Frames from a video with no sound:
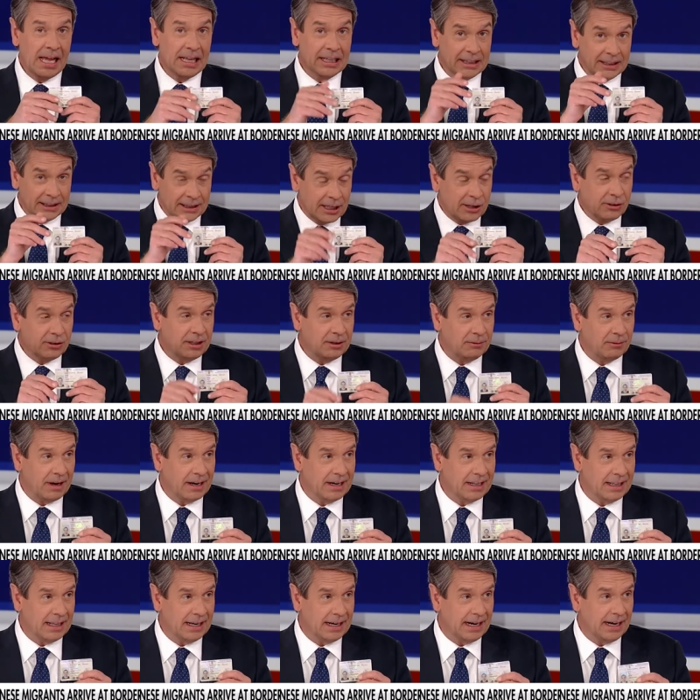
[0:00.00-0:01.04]
literally right
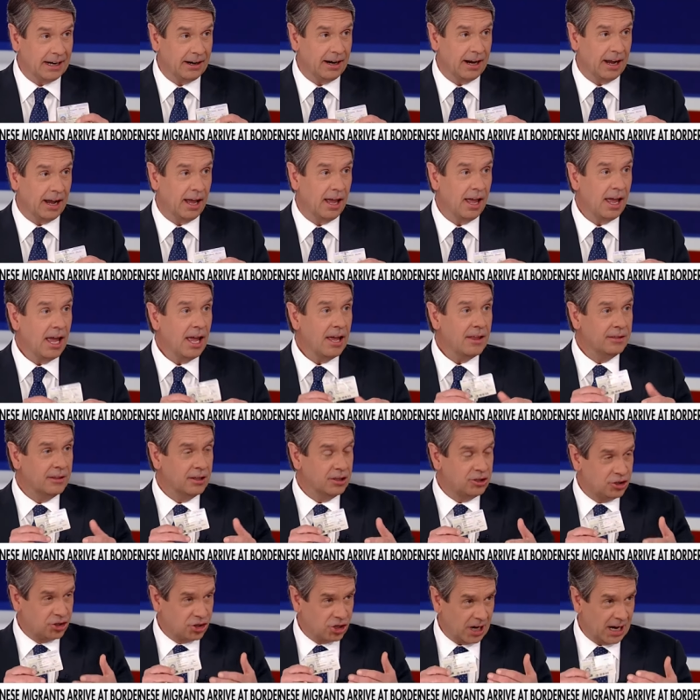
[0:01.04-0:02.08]
in that area. The
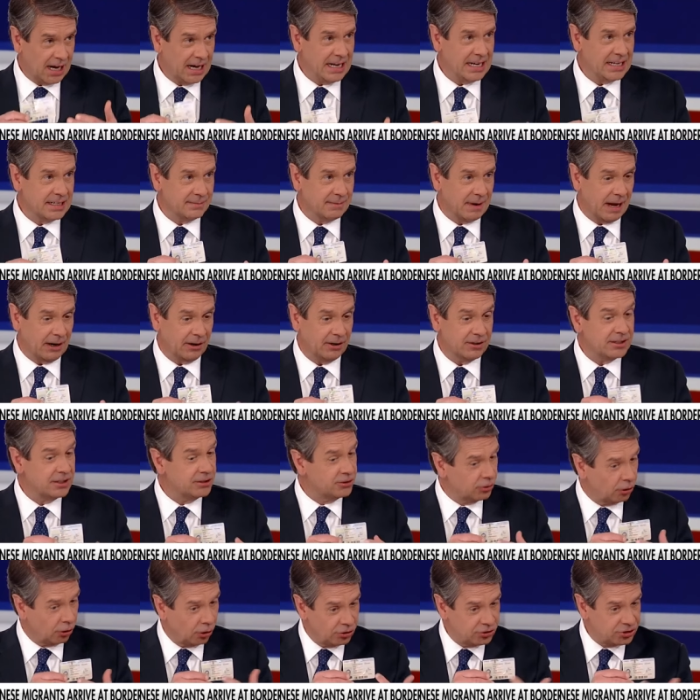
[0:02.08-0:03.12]
Chinese migrants, these
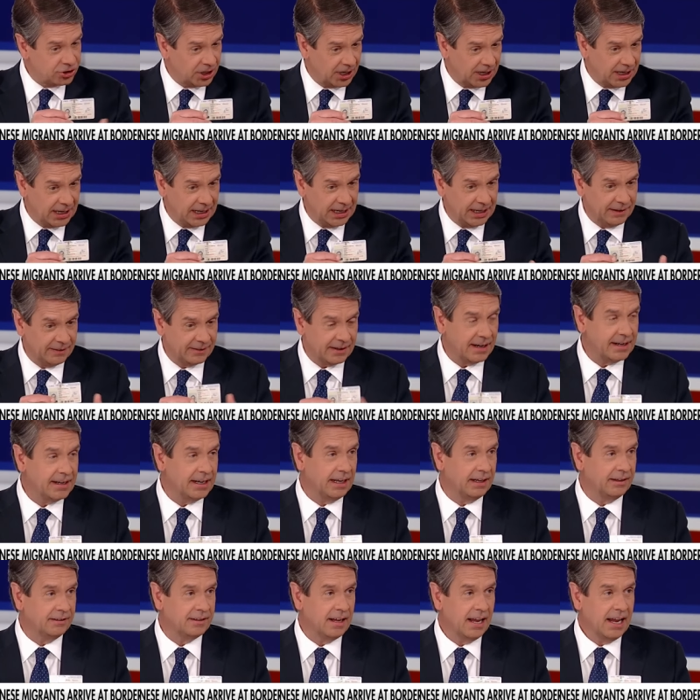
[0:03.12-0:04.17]
are all Chinese
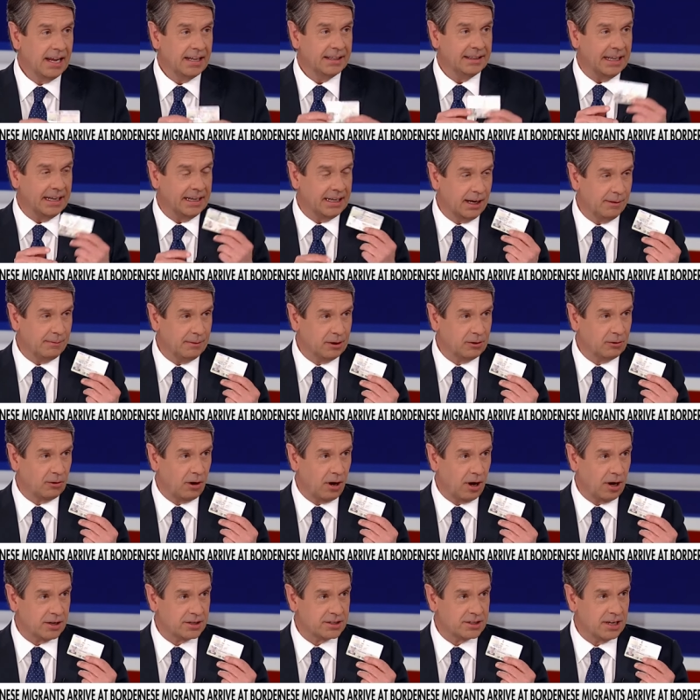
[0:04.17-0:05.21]
IDs, they come
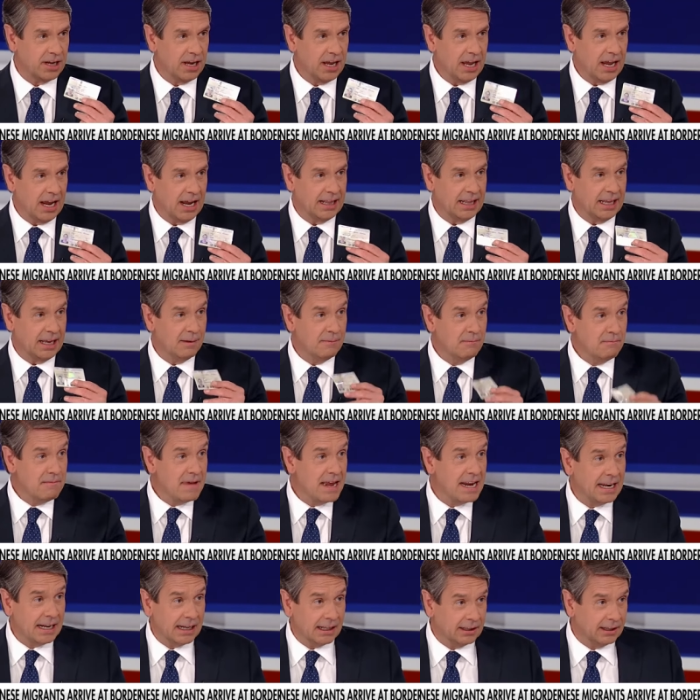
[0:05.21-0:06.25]
across and they
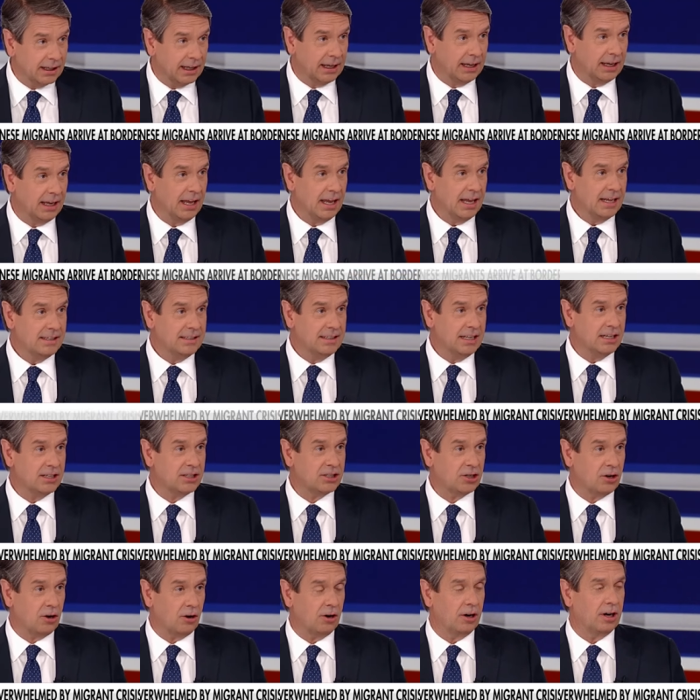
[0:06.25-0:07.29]
immediately
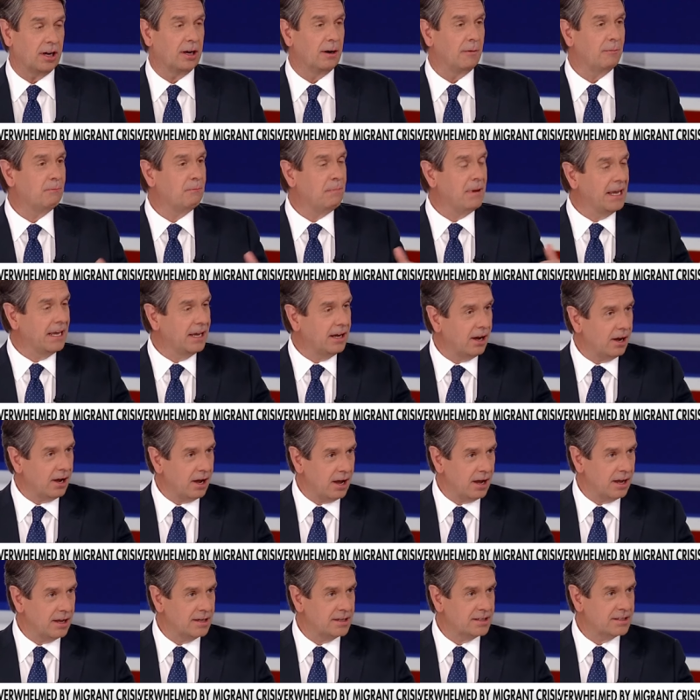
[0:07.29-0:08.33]
discard it
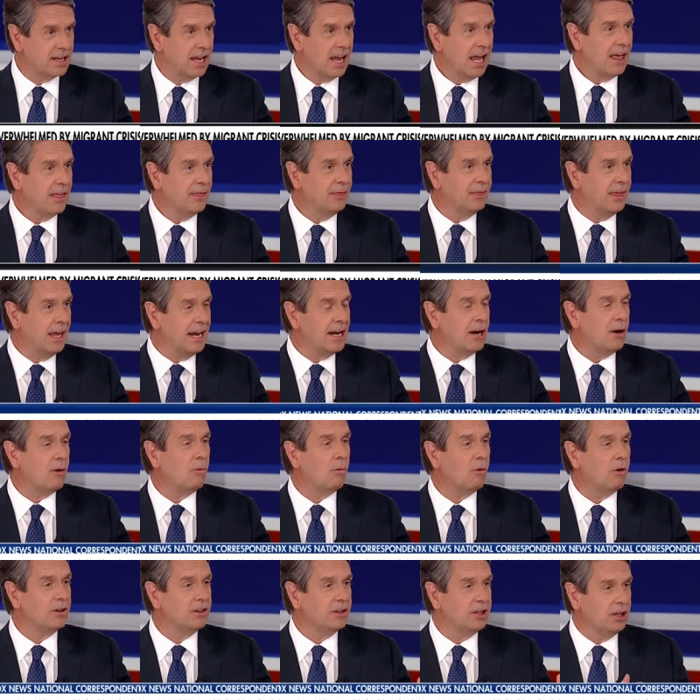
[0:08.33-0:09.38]
because they don't
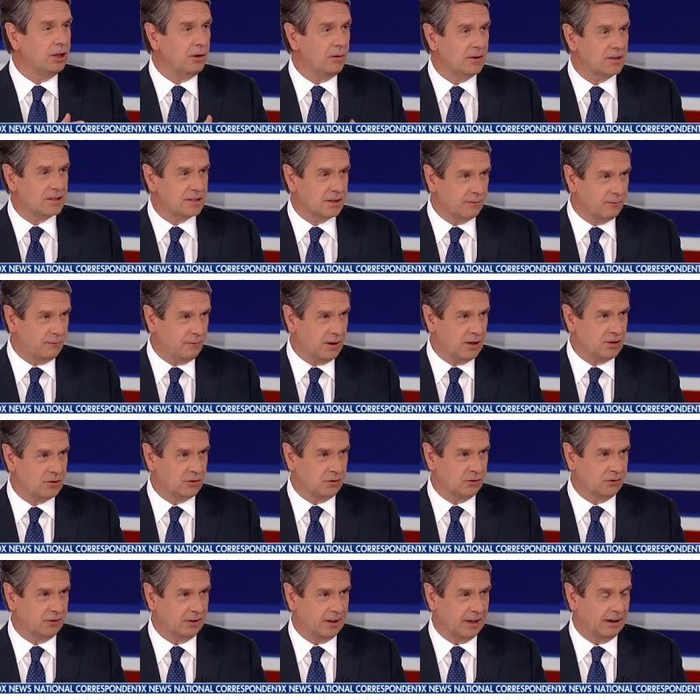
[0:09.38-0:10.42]
want the U.S.
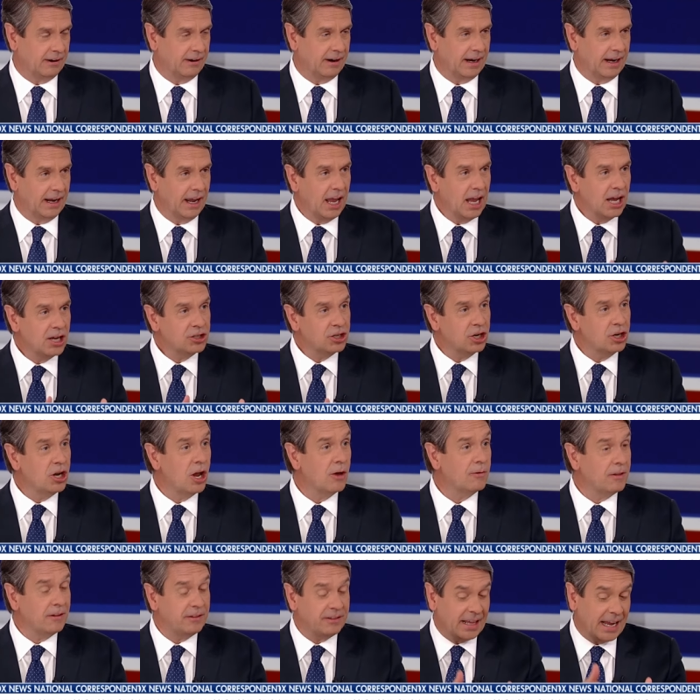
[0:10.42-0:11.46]
officials, Larry, to know
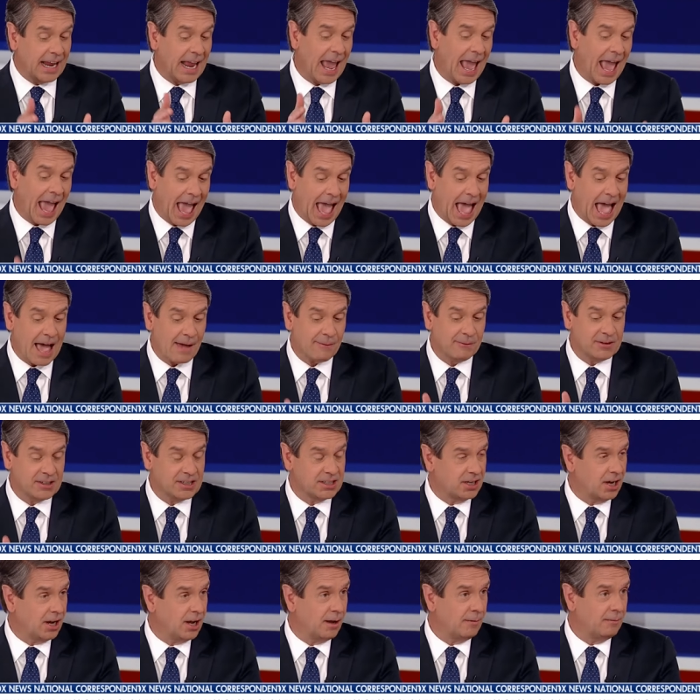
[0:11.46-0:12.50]
that they have
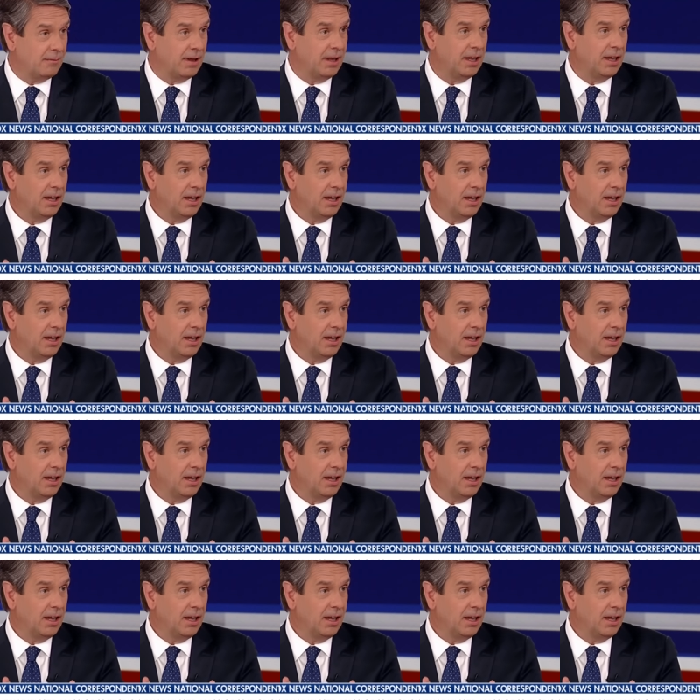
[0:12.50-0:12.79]
some.